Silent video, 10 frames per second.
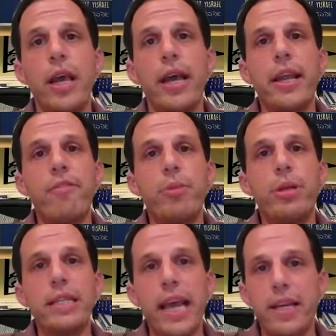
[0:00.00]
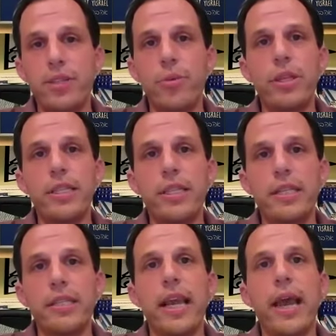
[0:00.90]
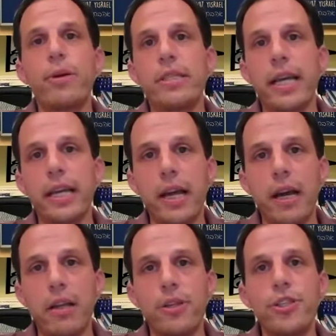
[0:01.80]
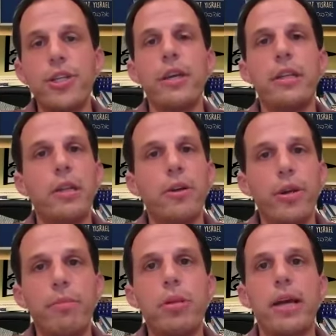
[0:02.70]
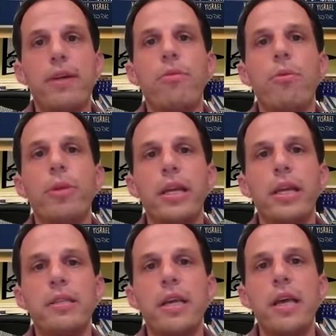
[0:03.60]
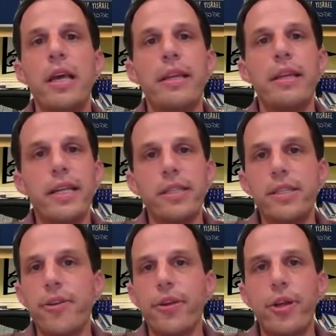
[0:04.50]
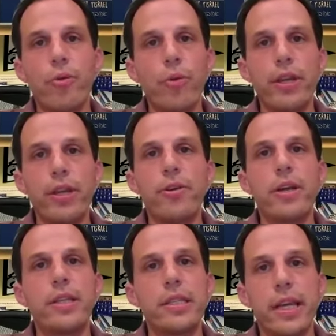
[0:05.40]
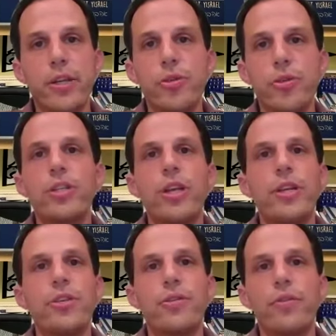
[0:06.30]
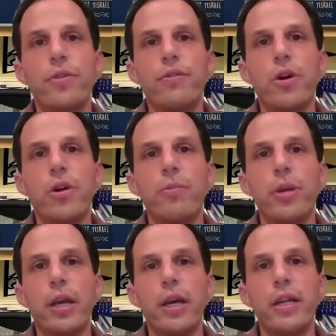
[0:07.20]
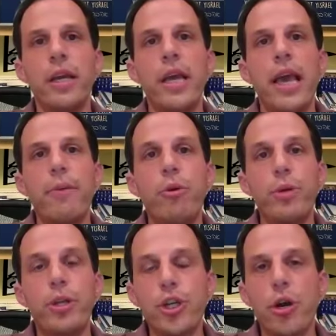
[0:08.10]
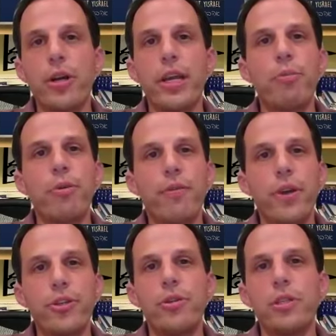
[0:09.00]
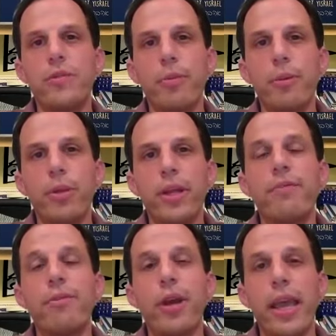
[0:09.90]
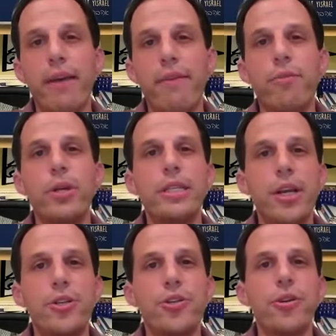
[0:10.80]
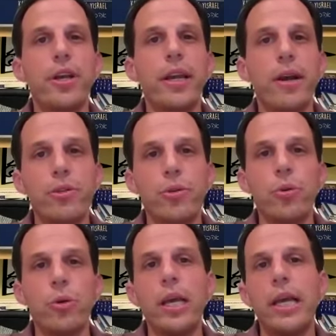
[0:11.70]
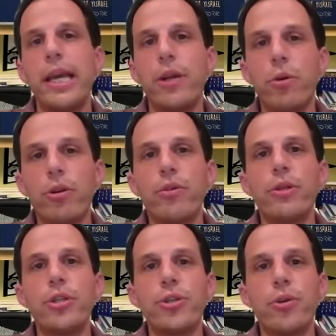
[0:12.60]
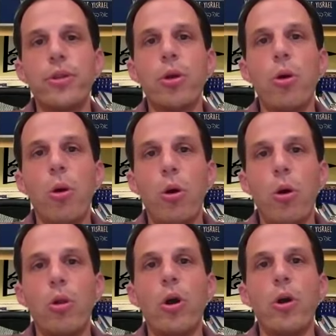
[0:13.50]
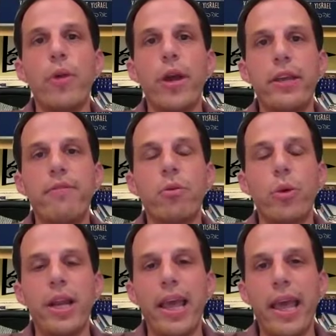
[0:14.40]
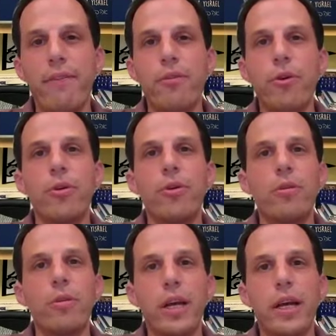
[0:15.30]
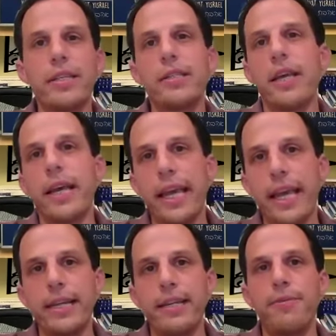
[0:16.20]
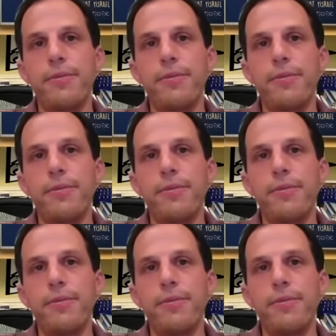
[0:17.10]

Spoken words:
and have been tasked with assessing our technology and learning platform needs, the necessary curricular and scheduling changes for the fall and beyond, and will be charting a professional development plan for every teacher in our school in order to ensure that all are ready for whatever lies ahead.